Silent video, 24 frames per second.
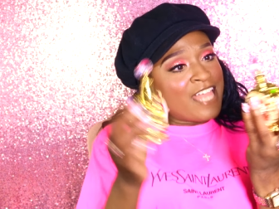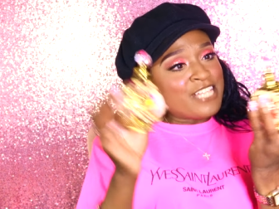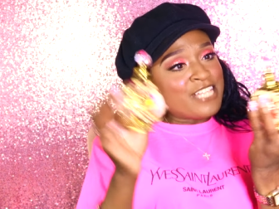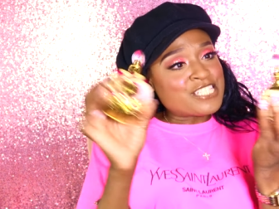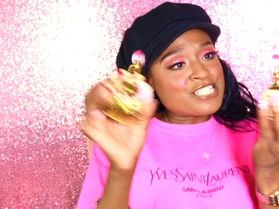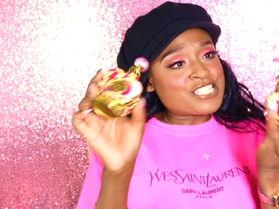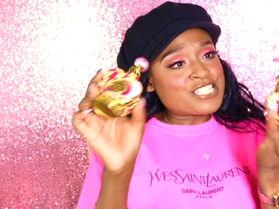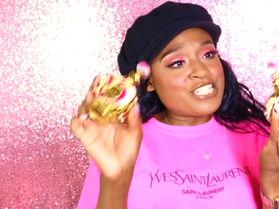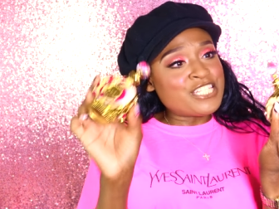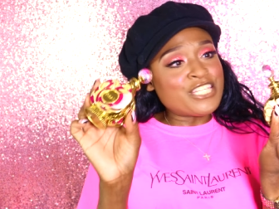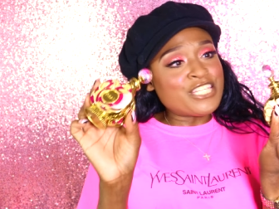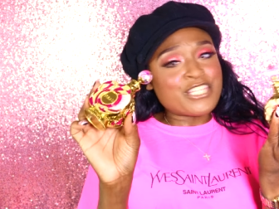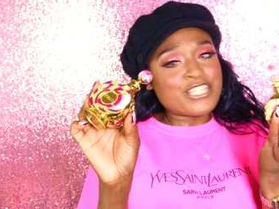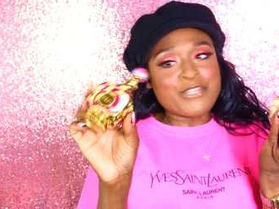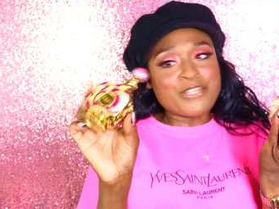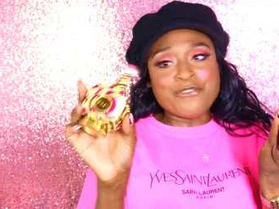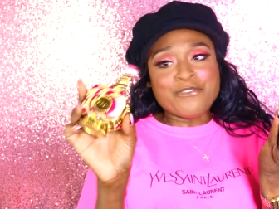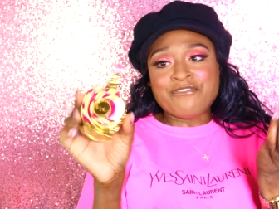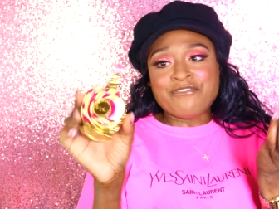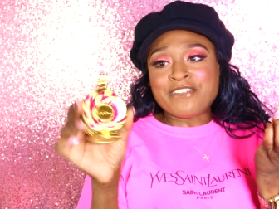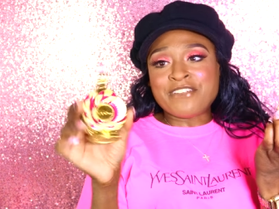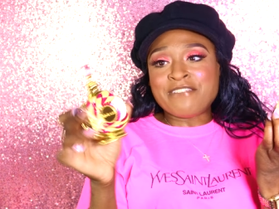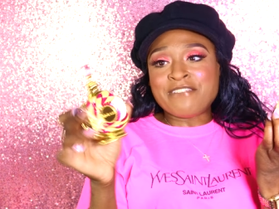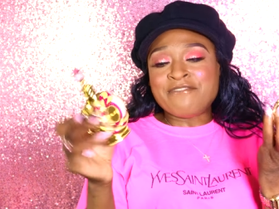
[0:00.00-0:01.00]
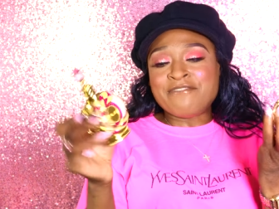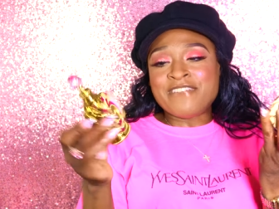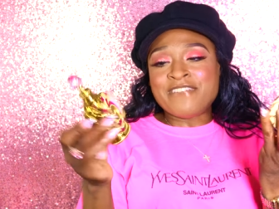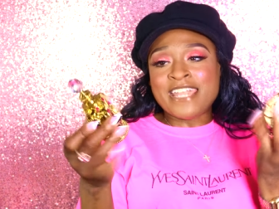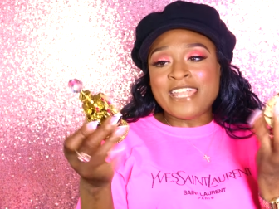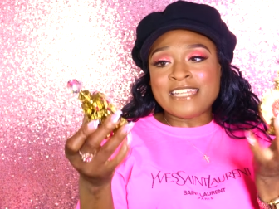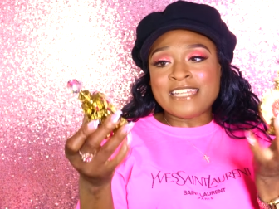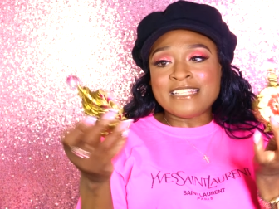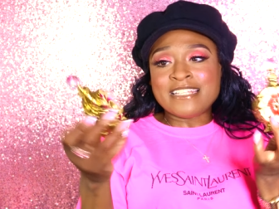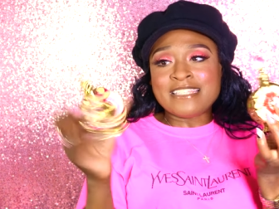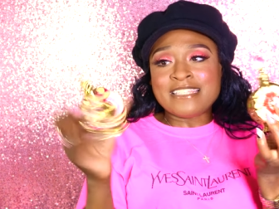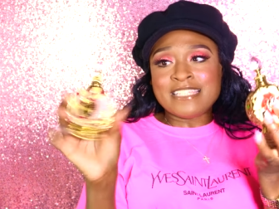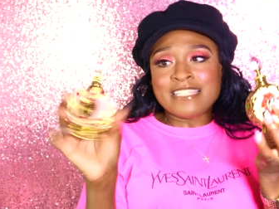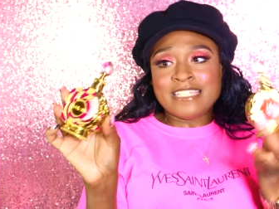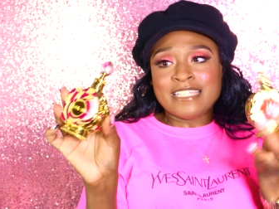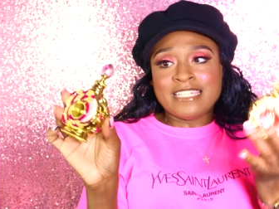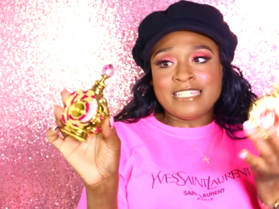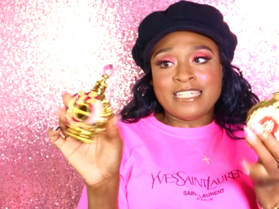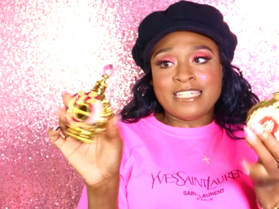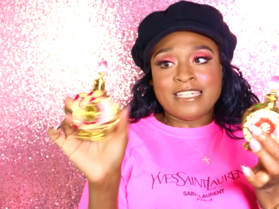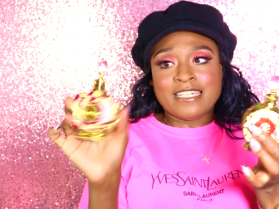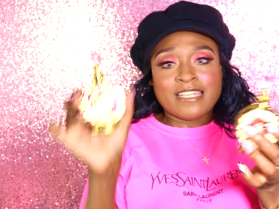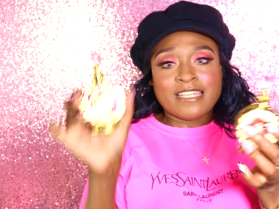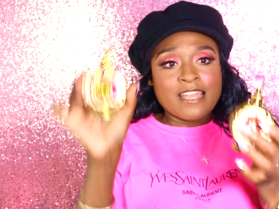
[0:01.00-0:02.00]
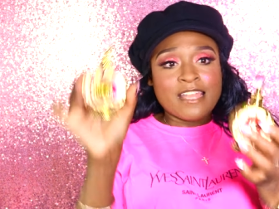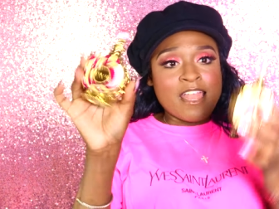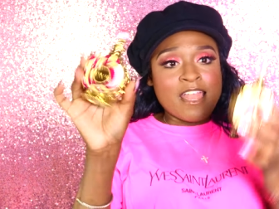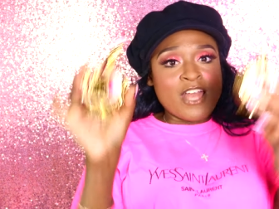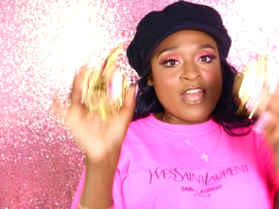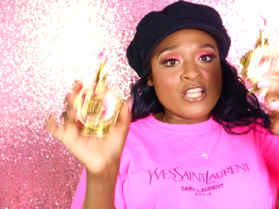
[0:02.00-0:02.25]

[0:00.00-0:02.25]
She cute for the vanity.